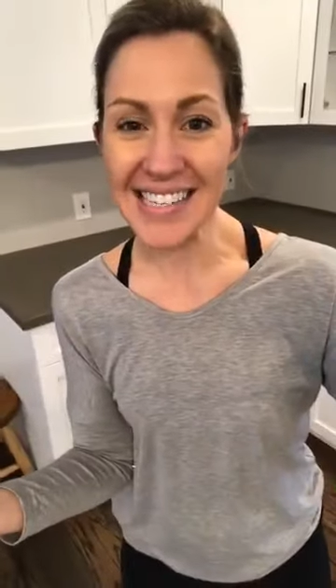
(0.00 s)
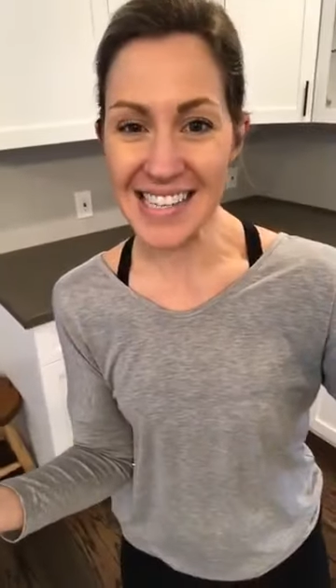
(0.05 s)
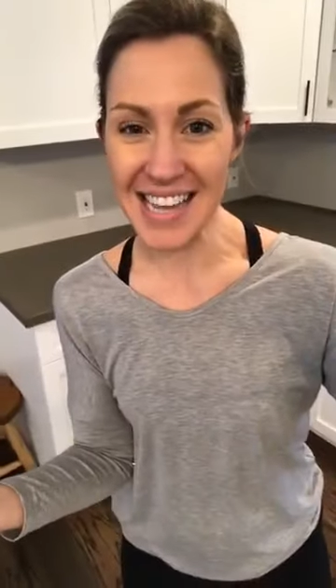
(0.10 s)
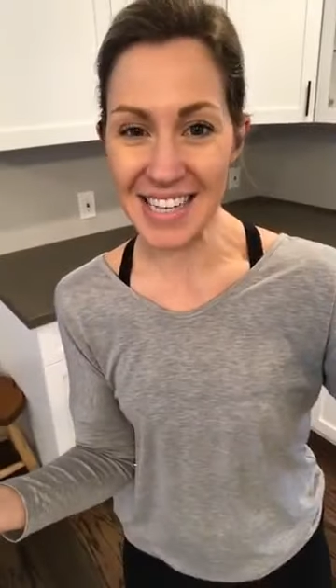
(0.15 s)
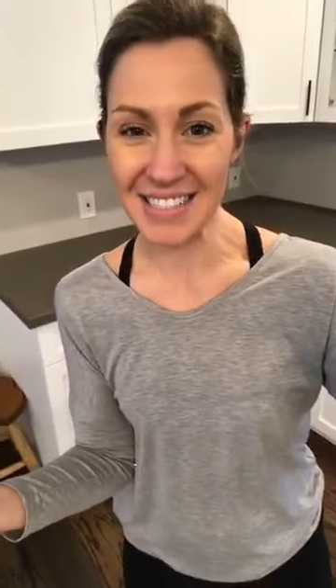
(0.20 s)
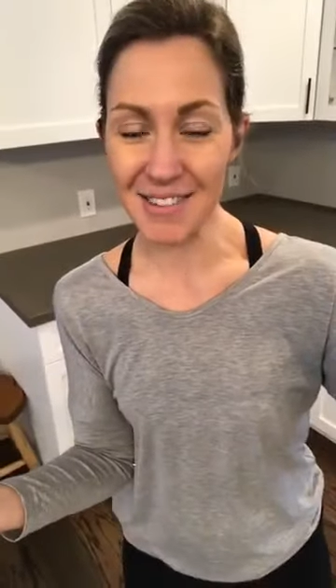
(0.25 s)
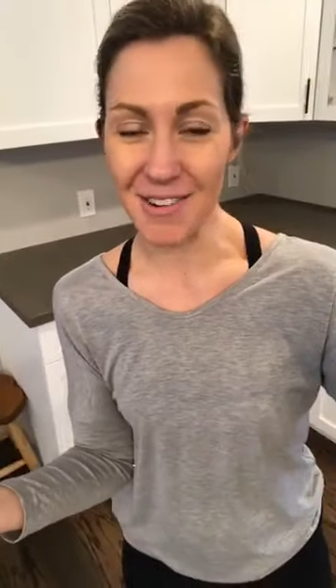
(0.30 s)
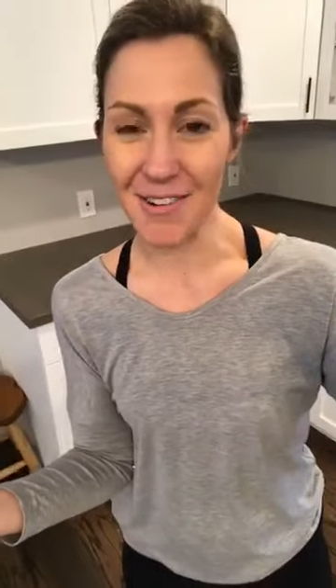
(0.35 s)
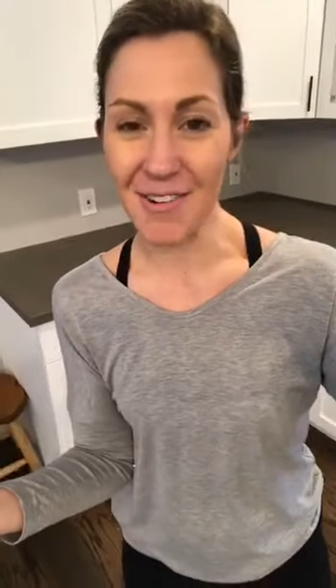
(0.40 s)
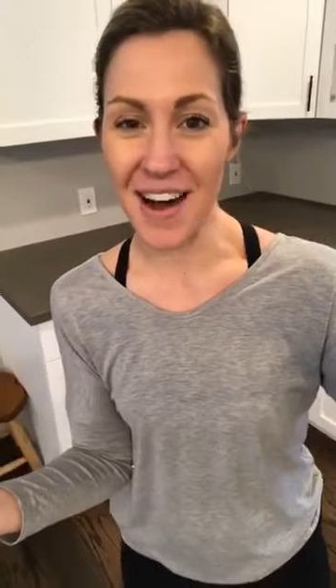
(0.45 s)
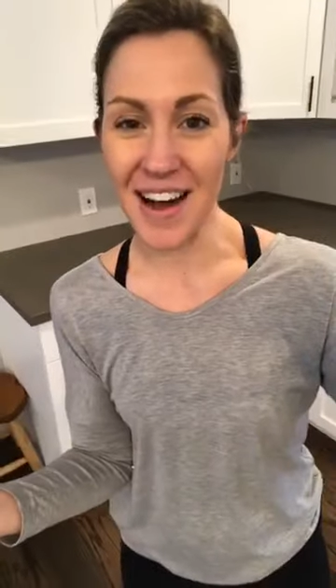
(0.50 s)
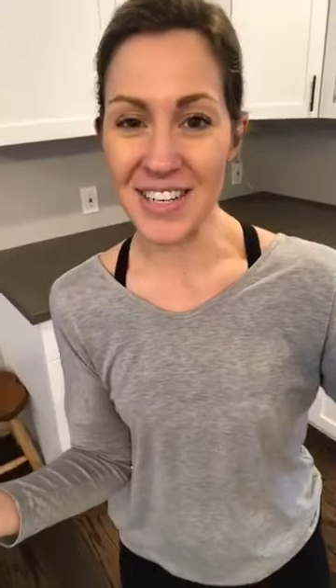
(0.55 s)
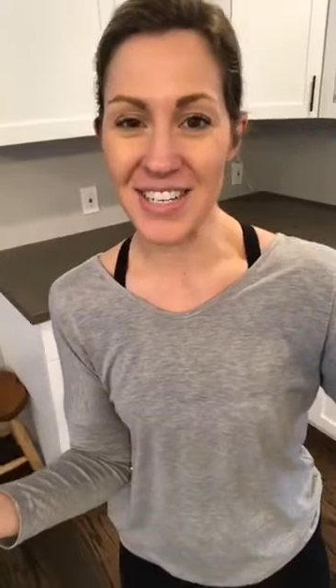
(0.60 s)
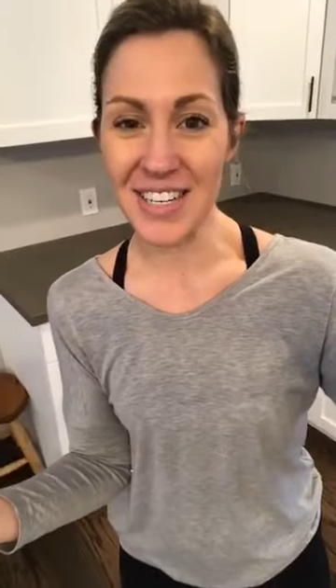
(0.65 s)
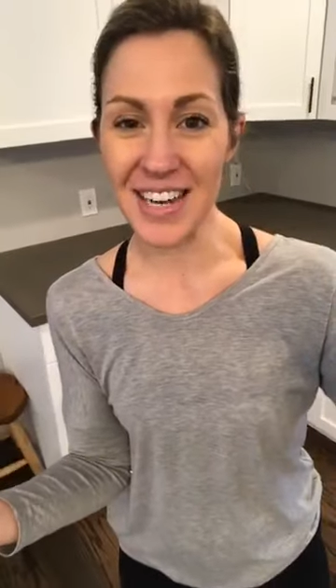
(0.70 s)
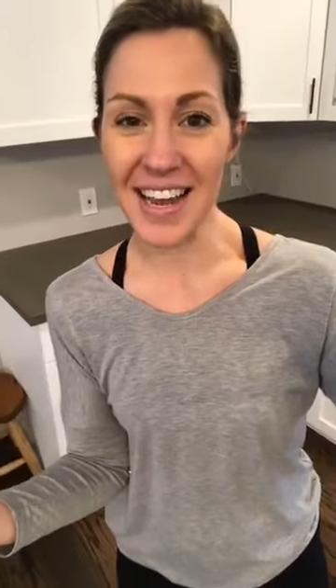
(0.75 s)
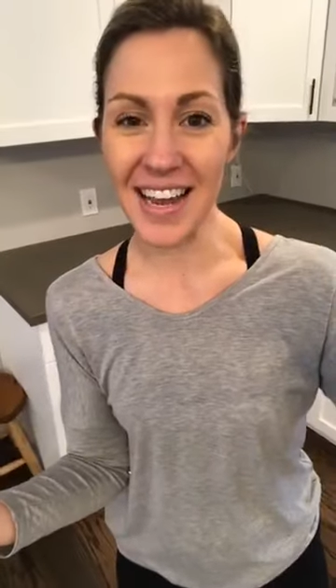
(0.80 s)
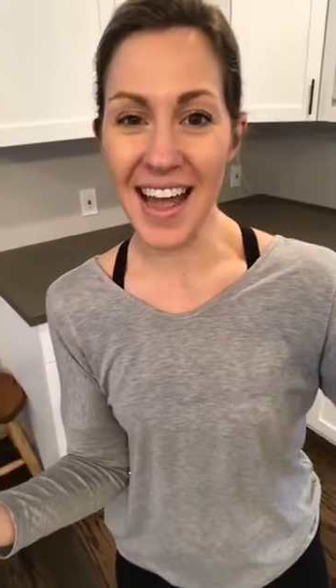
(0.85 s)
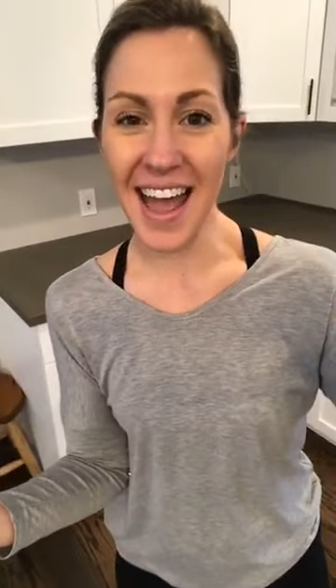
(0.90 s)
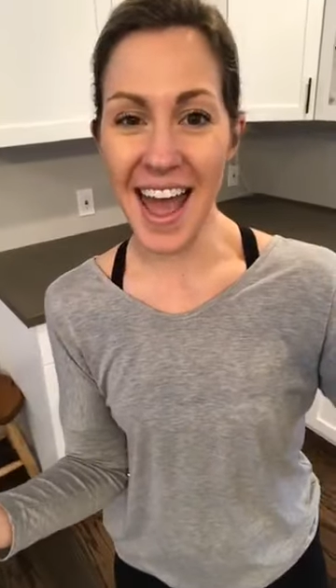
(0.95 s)
Thanks for
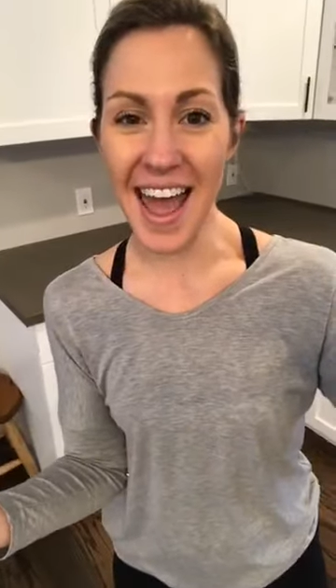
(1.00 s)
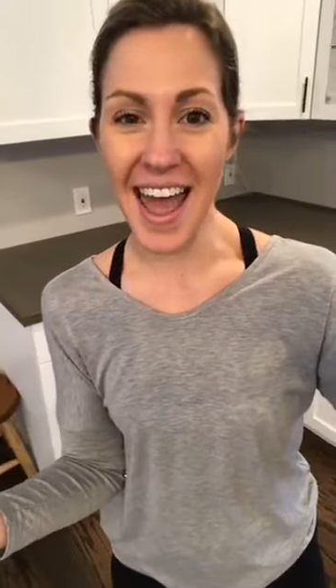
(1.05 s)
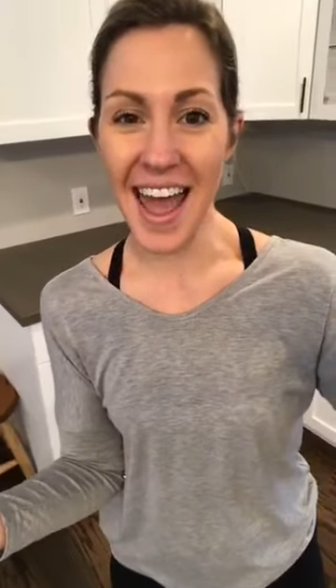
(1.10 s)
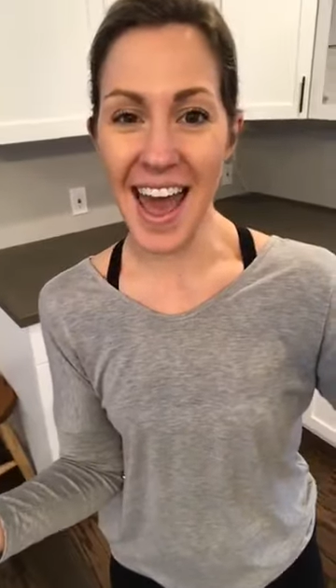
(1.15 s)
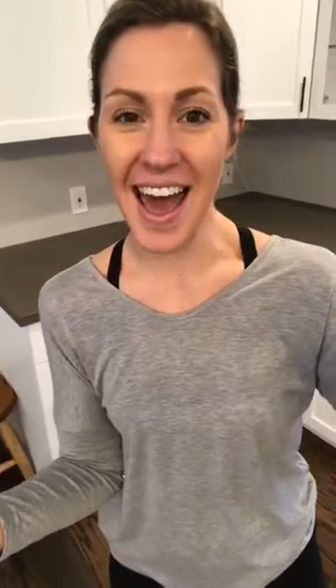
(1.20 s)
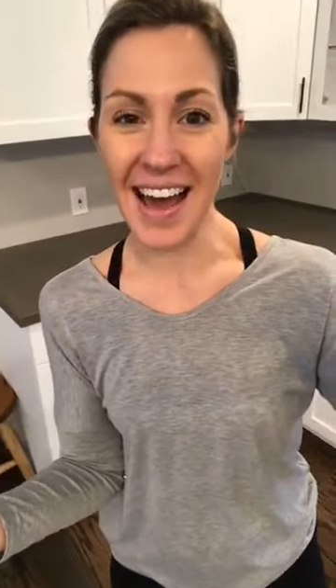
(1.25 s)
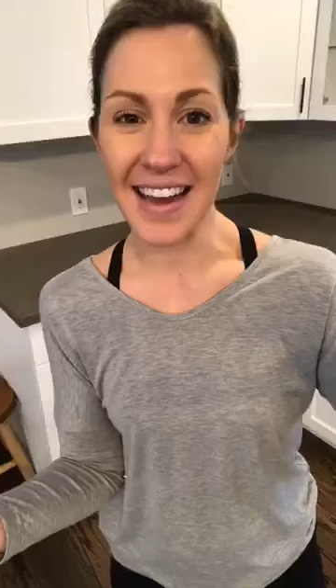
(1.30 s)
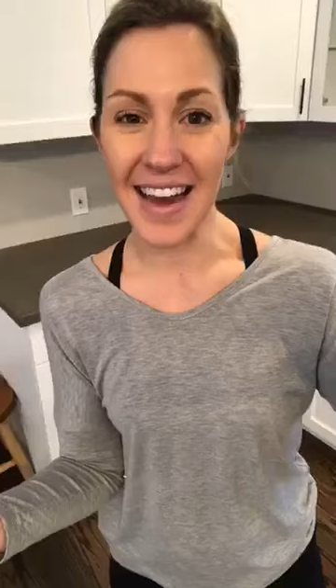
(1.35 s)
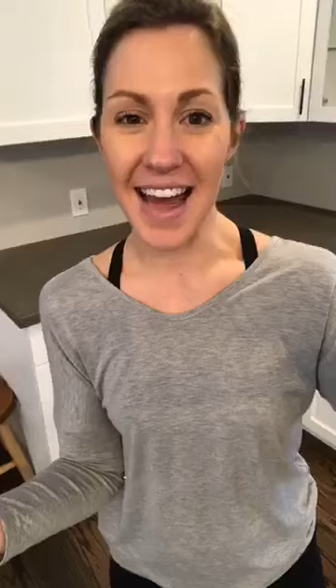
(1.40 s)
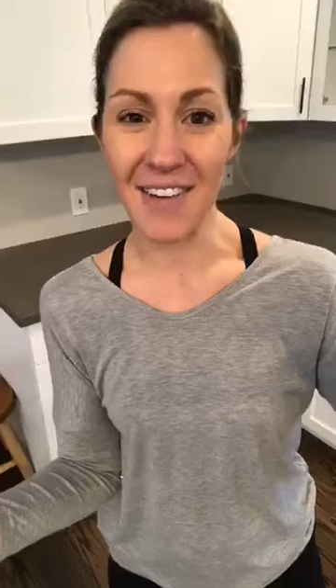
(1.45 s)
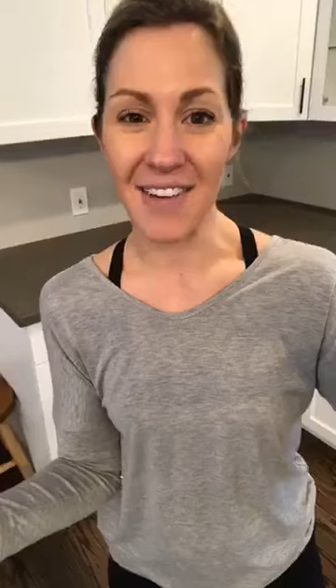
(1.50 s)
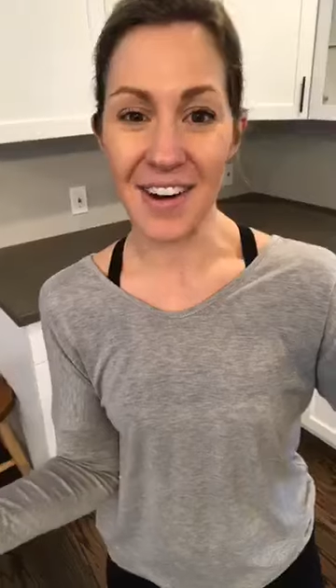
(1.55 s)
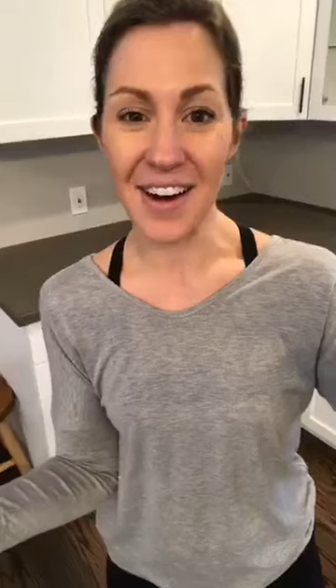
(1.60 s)
watching, and I